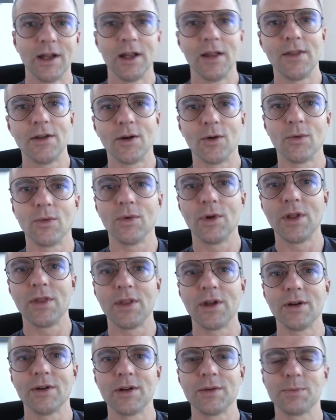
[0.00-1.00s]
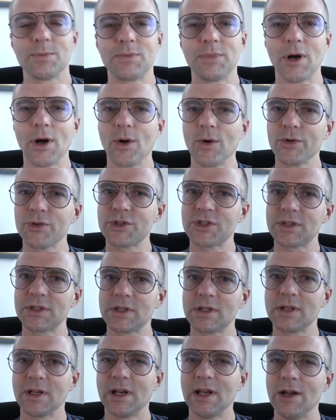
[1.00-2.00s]
in their in their
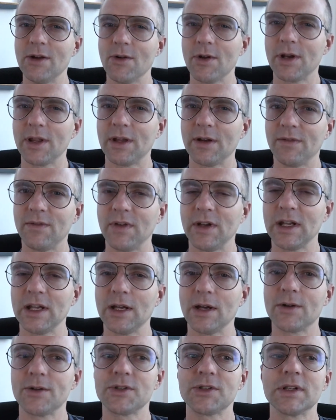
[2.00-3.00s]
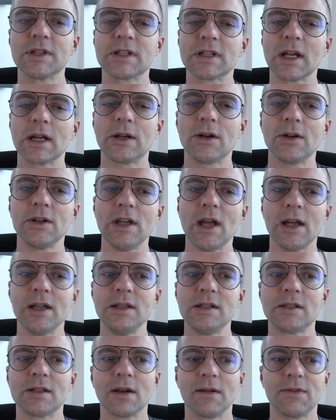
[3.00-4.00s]
posts and hear it in their videos. And it's like, oh yeah,
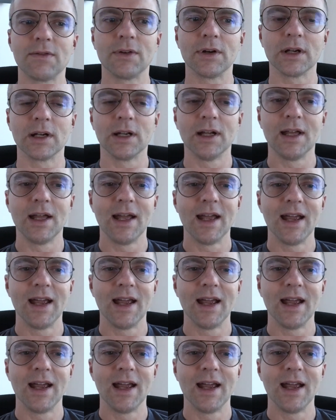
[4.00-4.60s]
he's suffering.